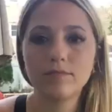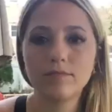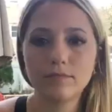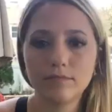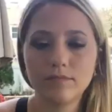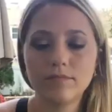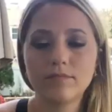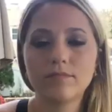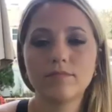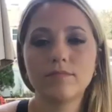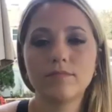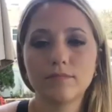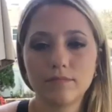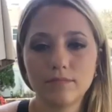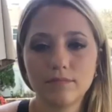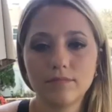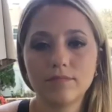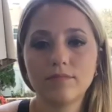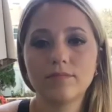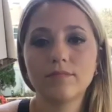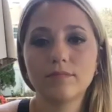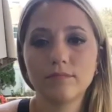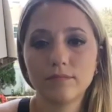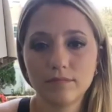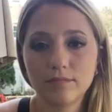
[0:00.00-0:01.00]
this is
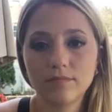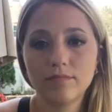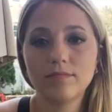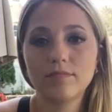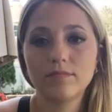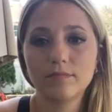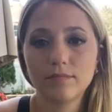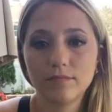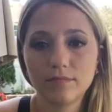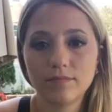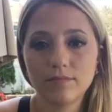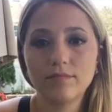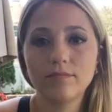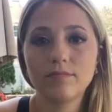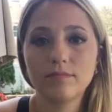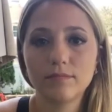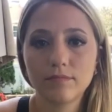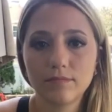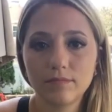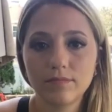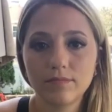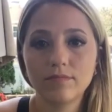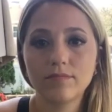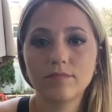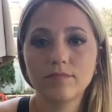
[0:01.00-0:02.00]
something that you have to
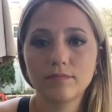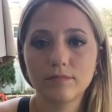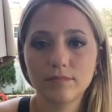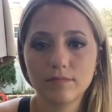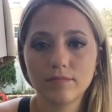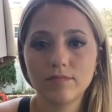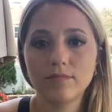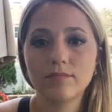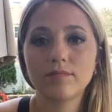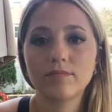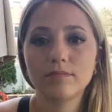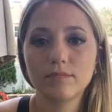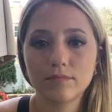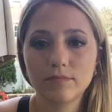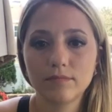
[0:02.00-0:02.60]
invest